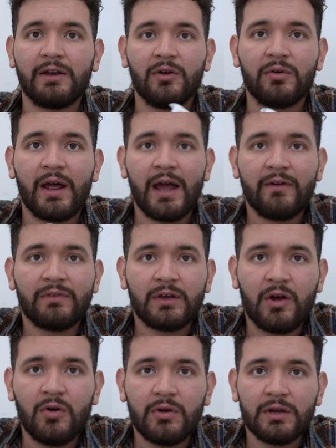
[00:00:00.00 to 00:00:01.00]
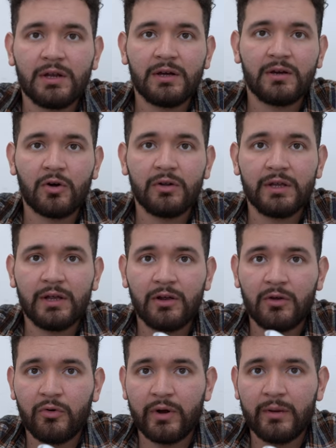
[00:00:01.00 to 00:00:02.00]
don't have the coconut curling
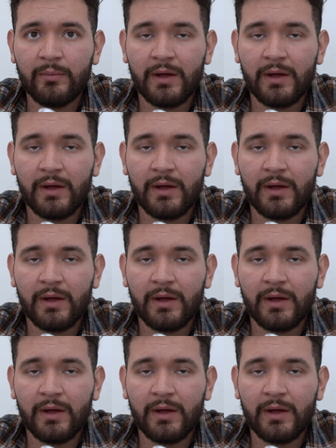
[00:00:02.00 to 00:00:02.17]
cream.